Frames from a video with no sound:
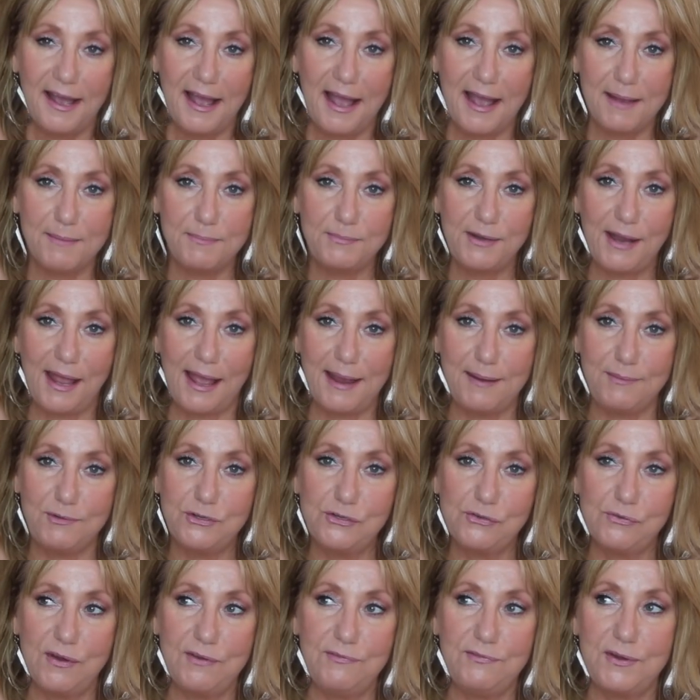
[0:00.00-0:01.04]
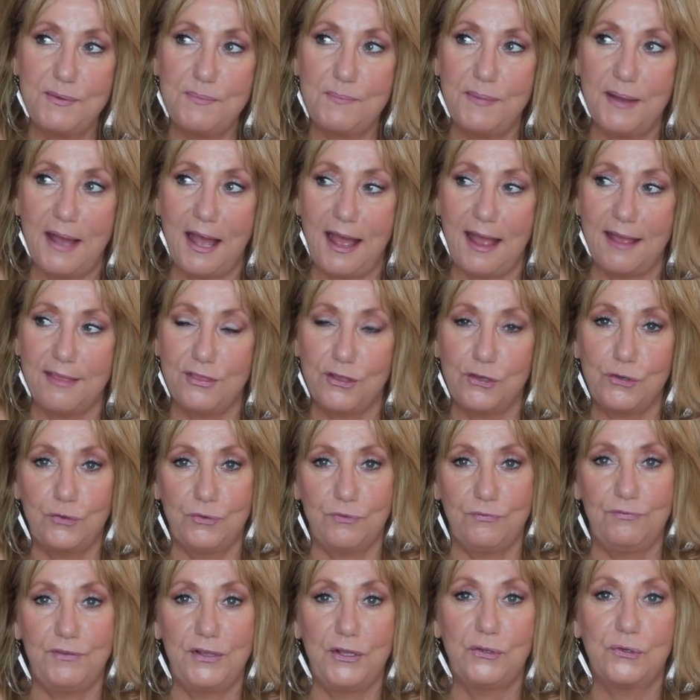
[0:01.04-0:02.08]
I'm, I'm driven by the
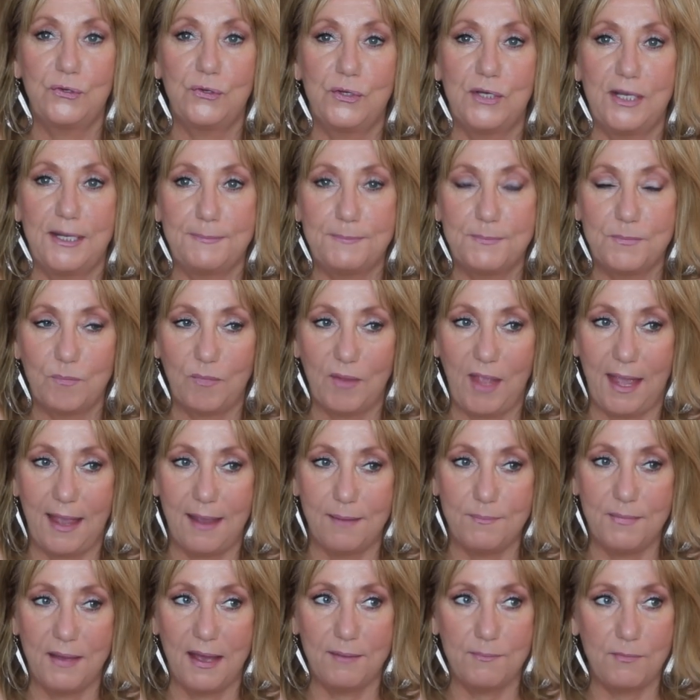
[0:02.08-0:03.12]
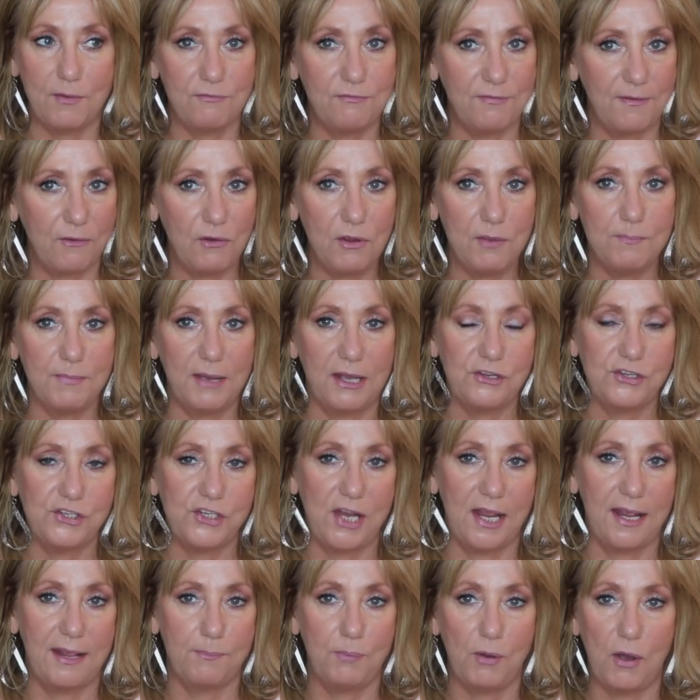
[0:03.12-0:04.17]
feel good. I'm, I'm a very
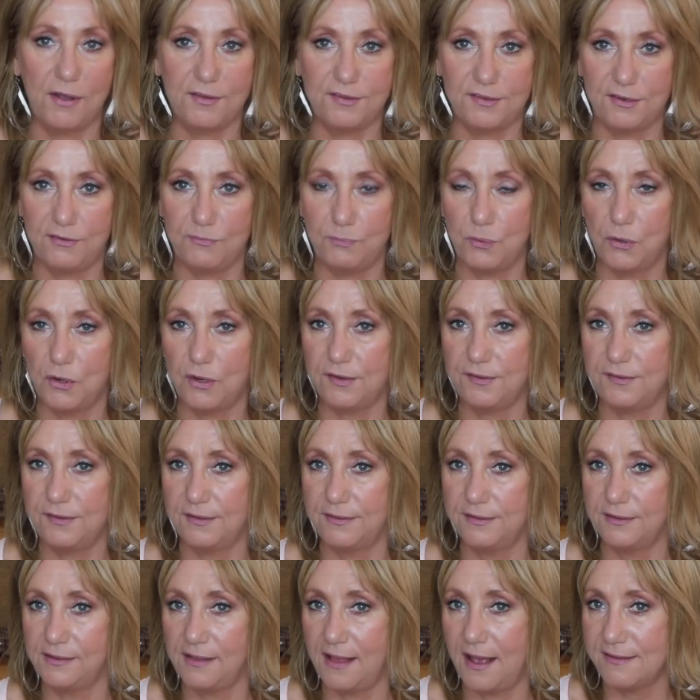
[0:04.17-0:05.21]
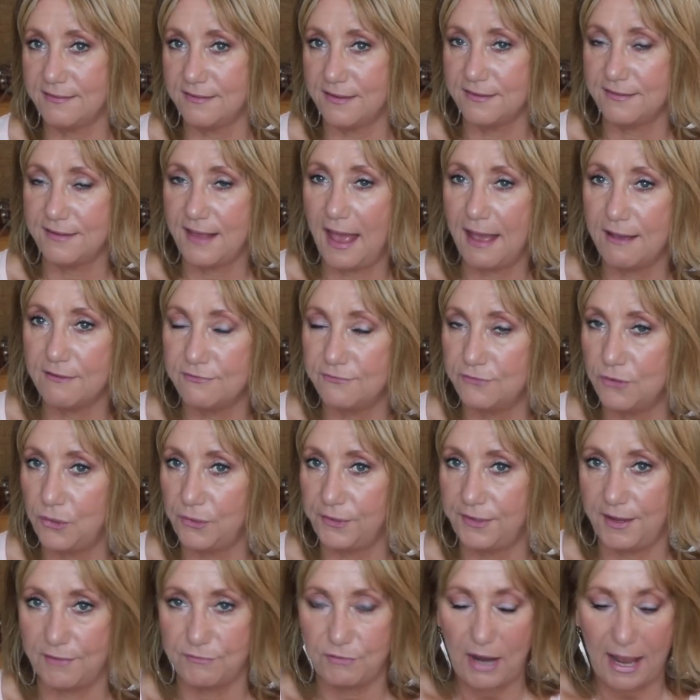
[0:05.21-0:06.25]
much a positive person. The glass is half
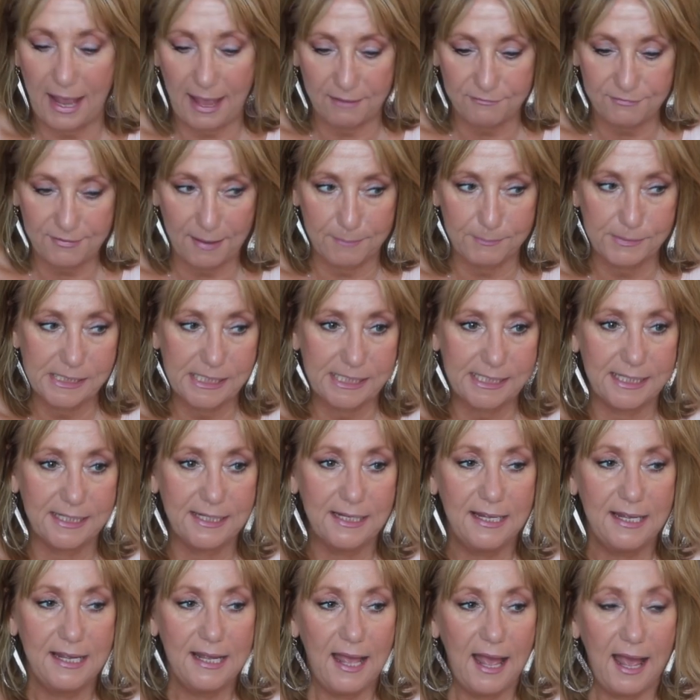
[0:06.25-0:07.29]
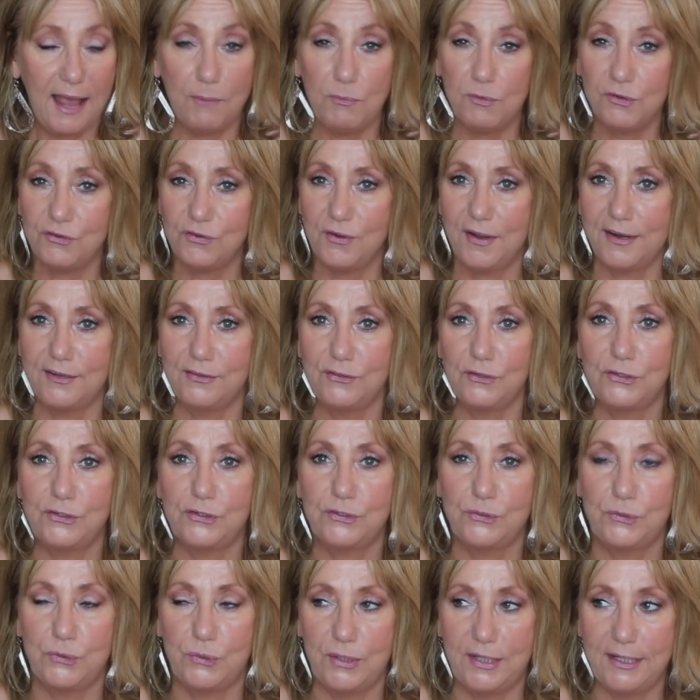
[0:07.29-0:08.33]
full, never half empty. I always try to look
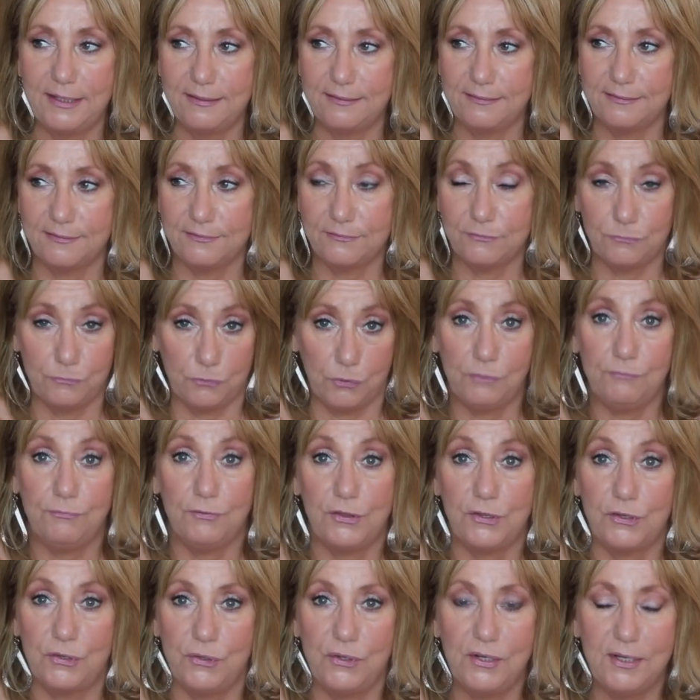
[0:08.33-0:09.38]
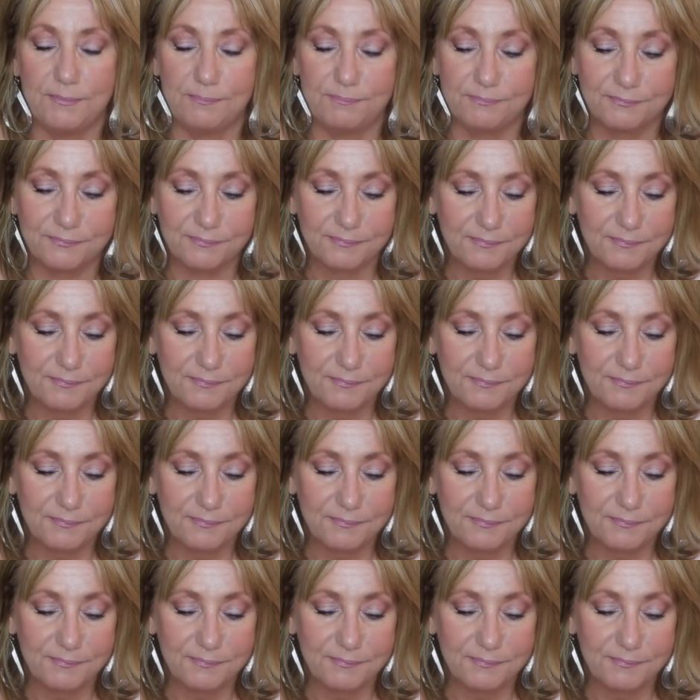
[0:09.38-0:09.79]
the good, look for the good